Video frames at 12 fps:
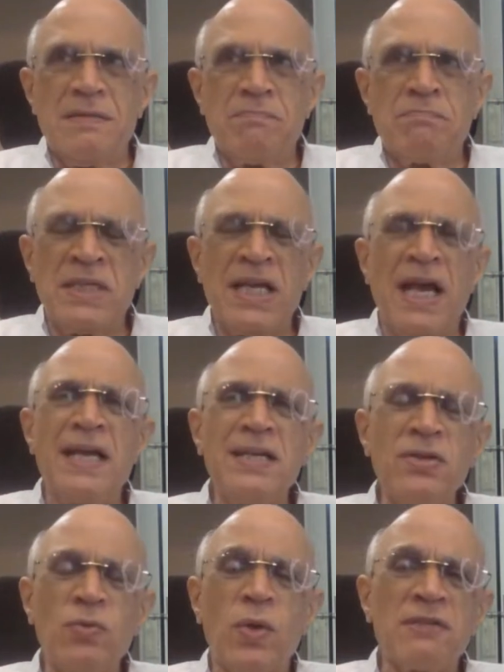
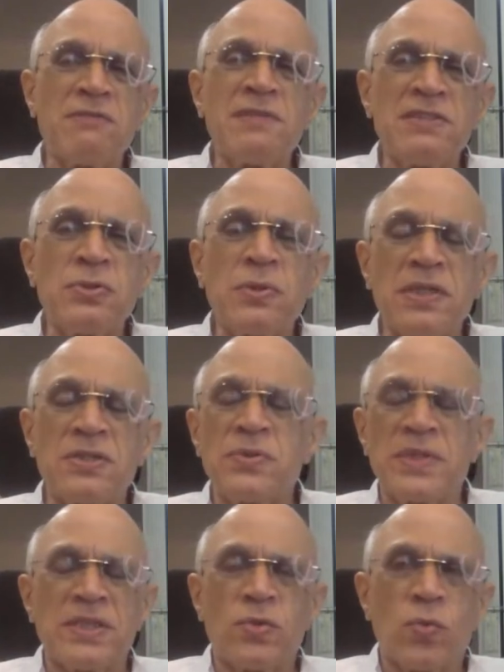Behind whatever you are
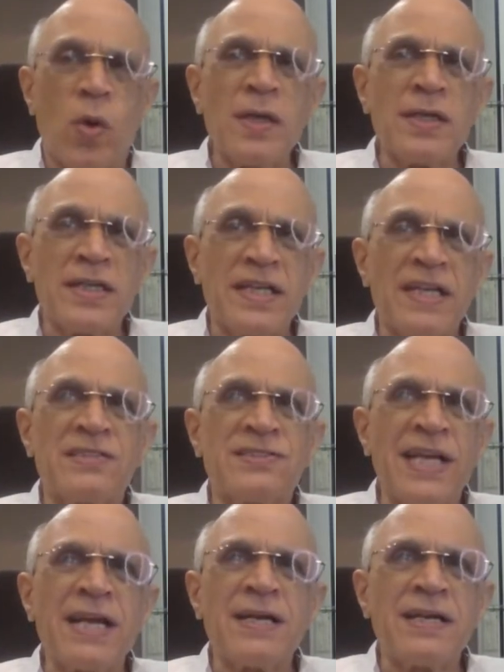doing, what
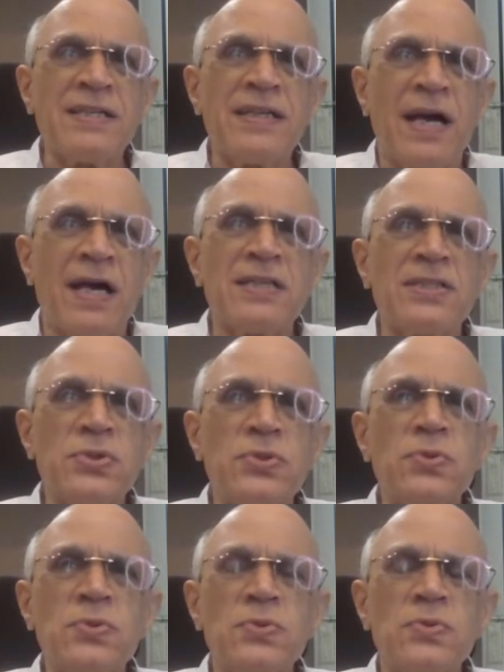exactly are
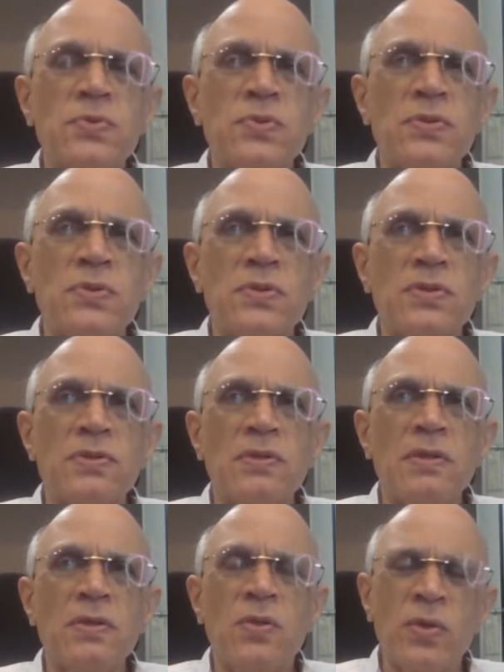you
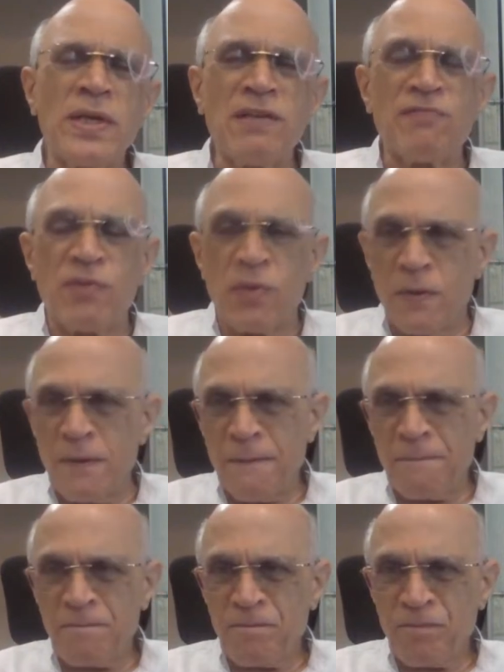looking for?
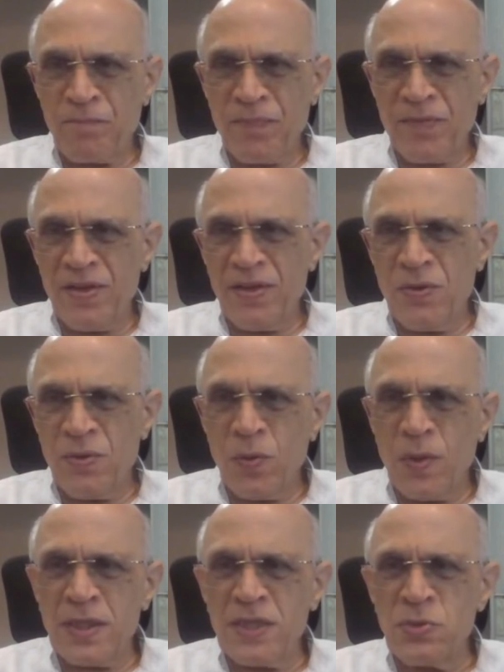
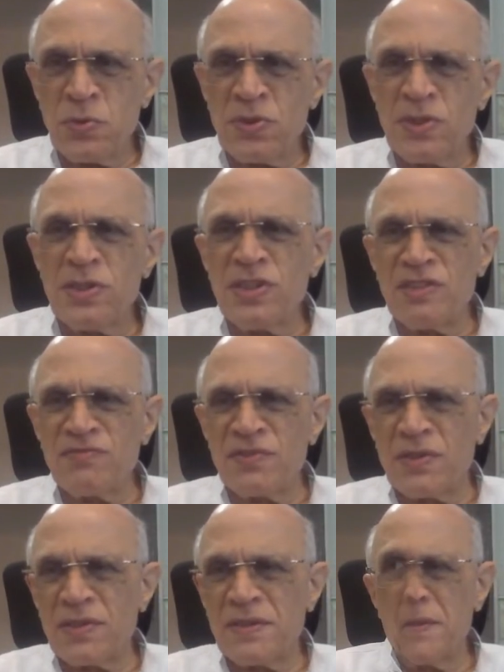What are you searching
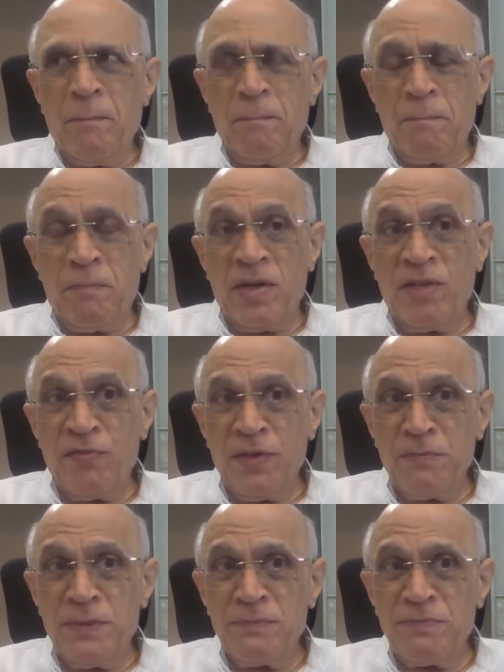for?
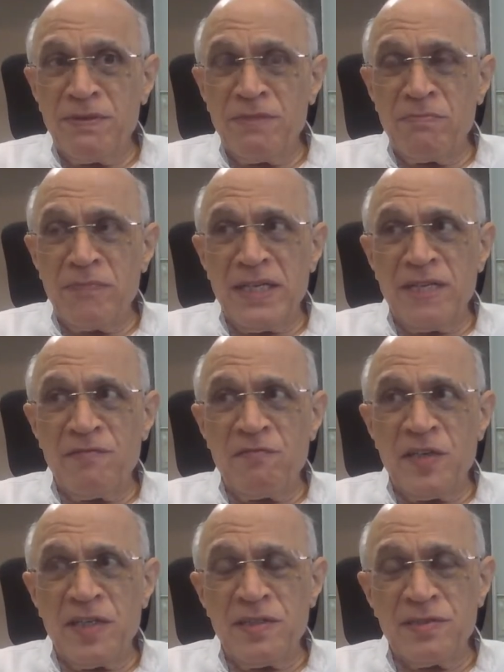Different people may give
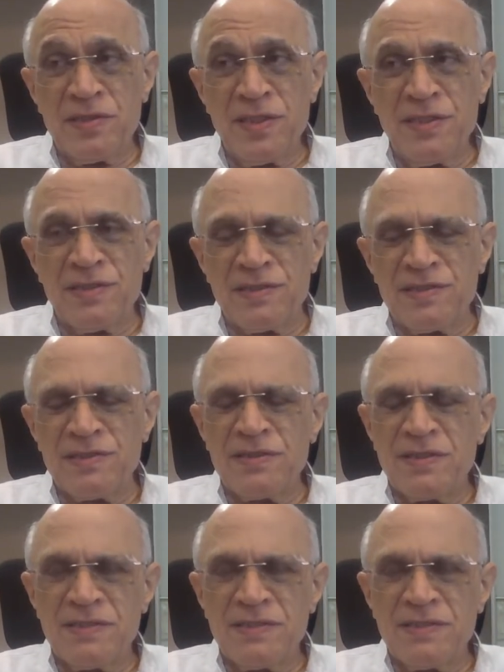various reasons,